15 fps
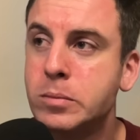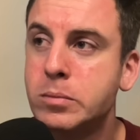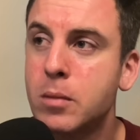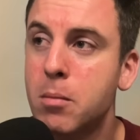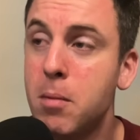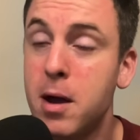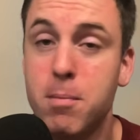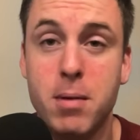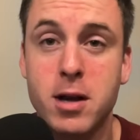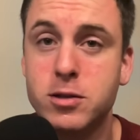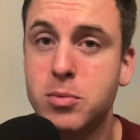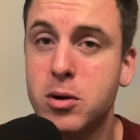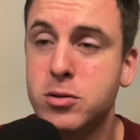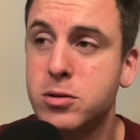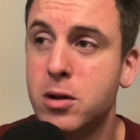Man,
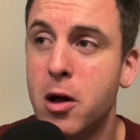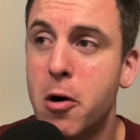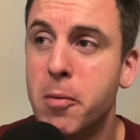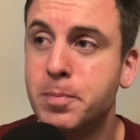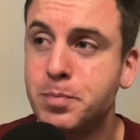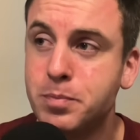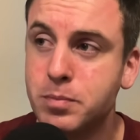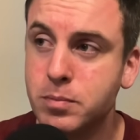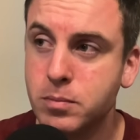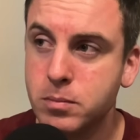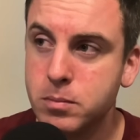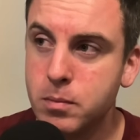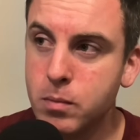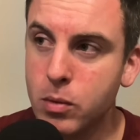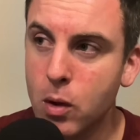baseball's slow.
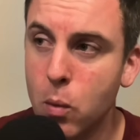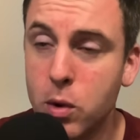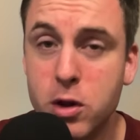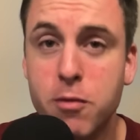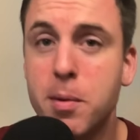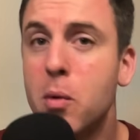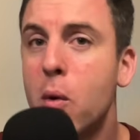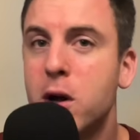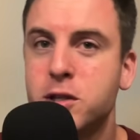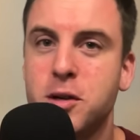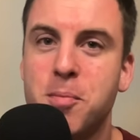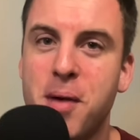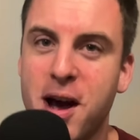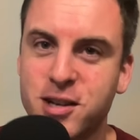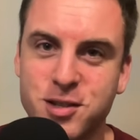When you've been watching
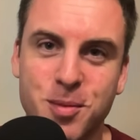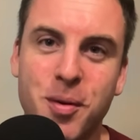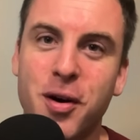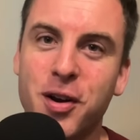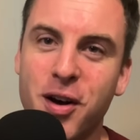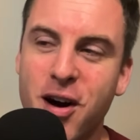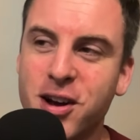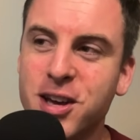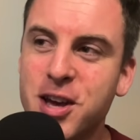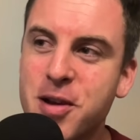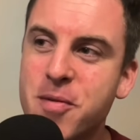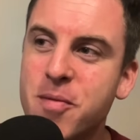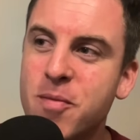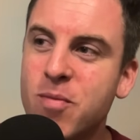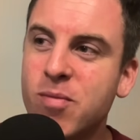basketball and hockey,
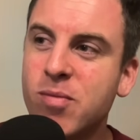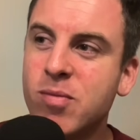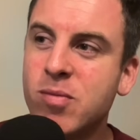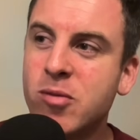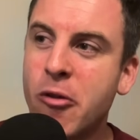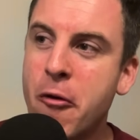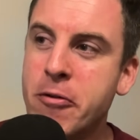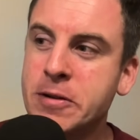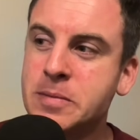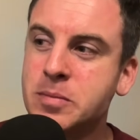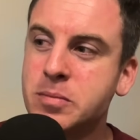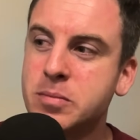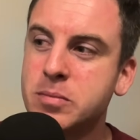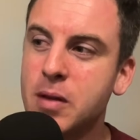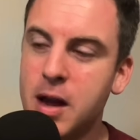
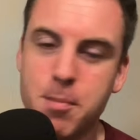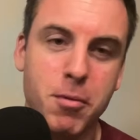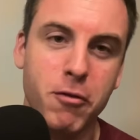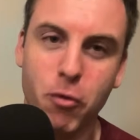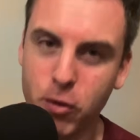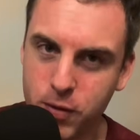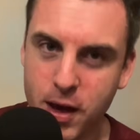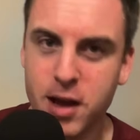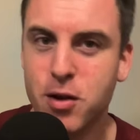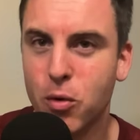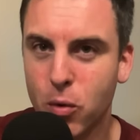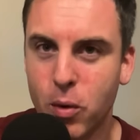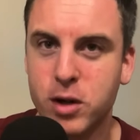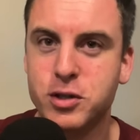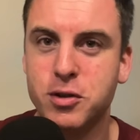and before that you were
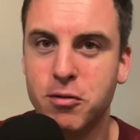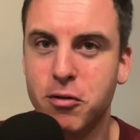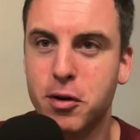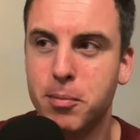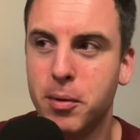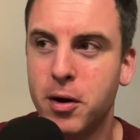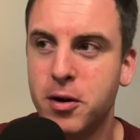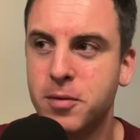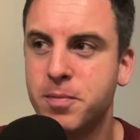watching football,